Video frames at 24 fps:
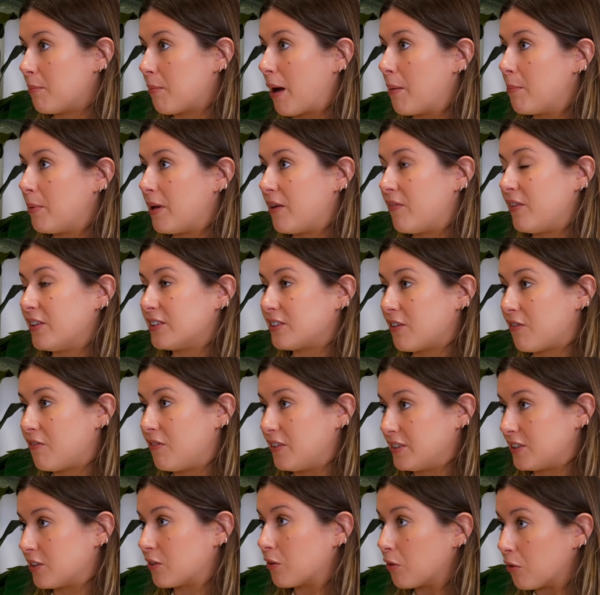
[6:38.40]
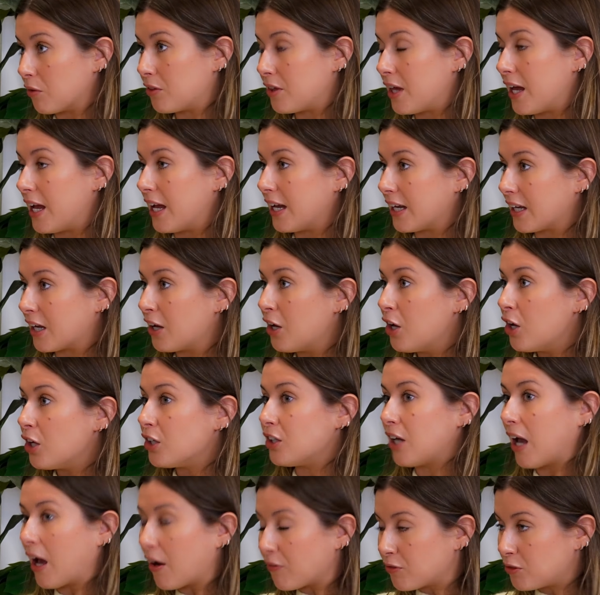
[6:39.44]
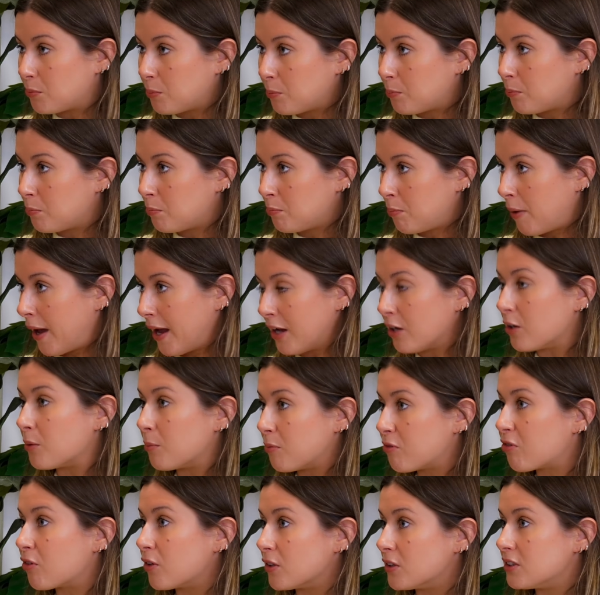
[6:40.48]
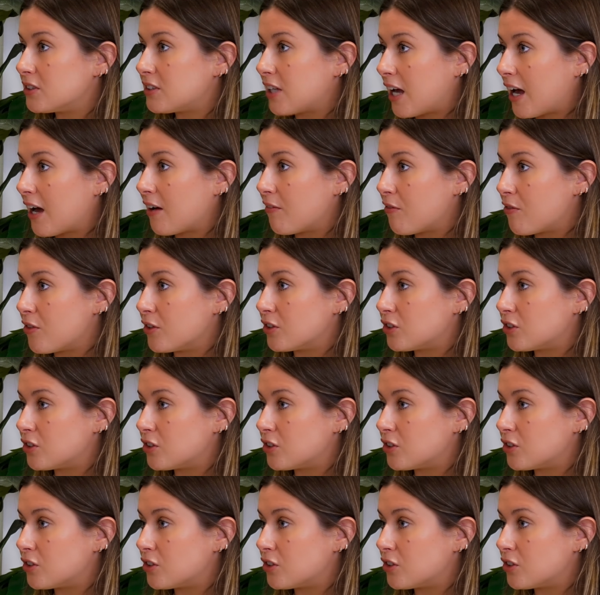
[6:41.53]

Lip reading: might be, if it's a physical thing, you have to pay up front to have the